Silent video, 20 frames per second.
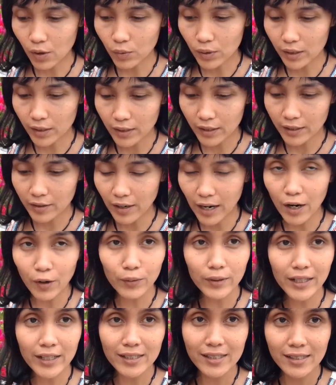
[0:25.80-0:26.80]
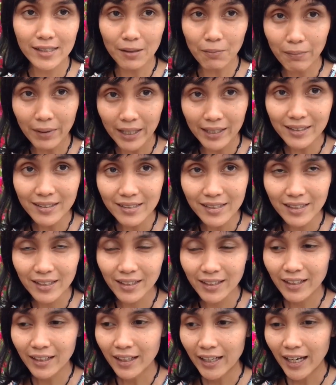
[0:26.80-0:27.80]
Our ground is cement,
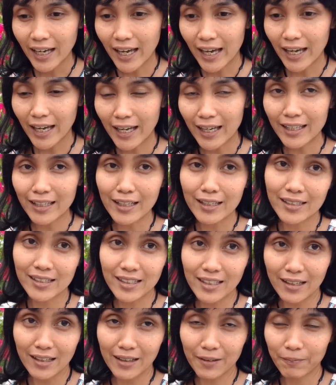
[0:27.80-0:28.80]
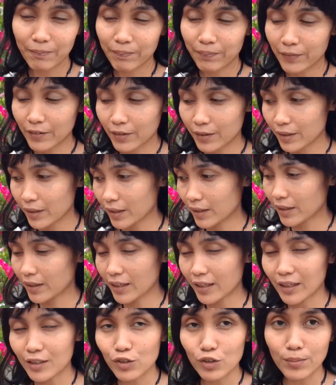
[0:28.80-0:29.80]
and
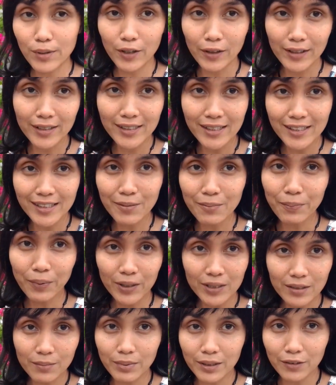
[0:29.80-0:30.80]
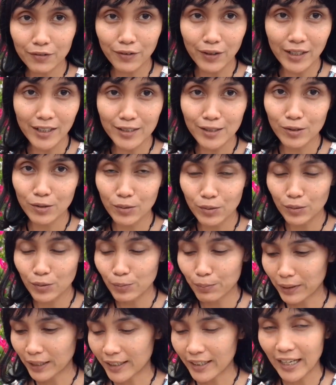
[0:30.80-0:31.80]
to be honest, it's impossible for us
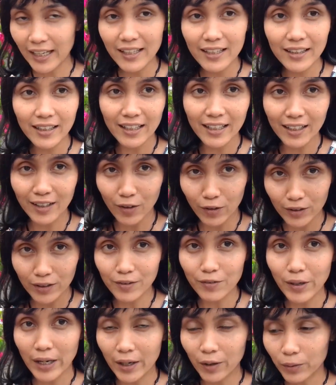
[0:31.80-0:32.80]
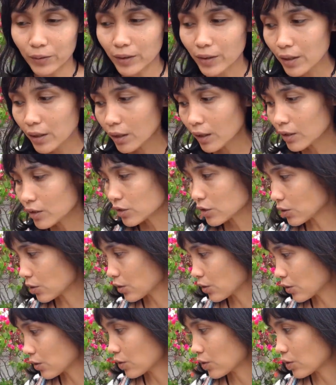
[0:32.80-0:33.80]
to plant anything on the ground.
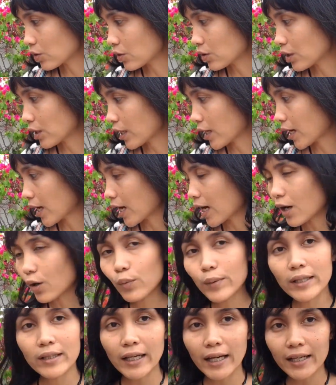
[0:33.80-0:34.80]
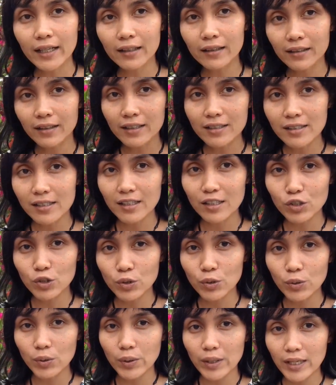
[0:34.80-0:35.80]
So how we tackle this
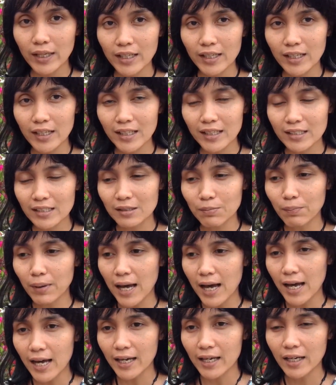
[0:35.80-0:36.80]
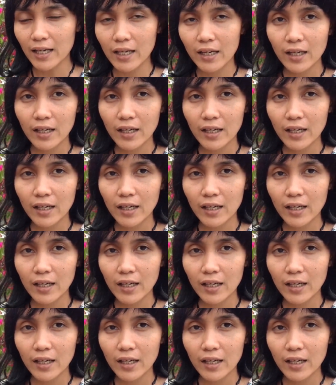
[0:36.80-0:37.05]
issue is by